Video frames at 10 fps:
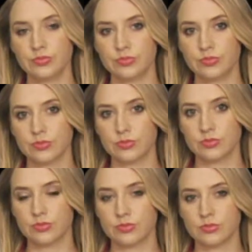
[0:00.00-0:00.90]

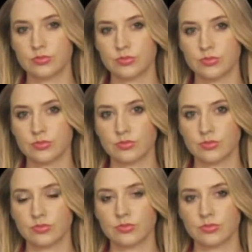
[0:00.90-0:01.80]

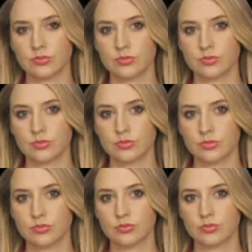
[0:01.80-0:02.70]

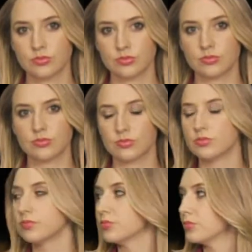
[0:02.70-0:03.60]

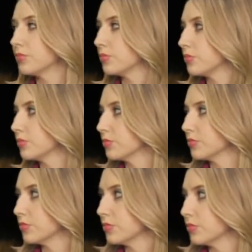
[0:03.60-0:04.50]

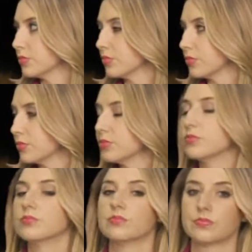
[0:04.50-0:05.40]

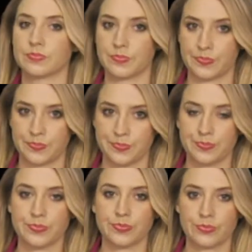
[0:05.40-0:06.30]

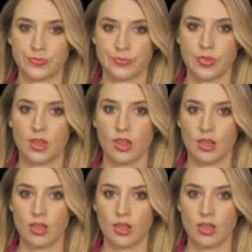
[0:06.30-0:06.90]
No words are spoken by the person on screen.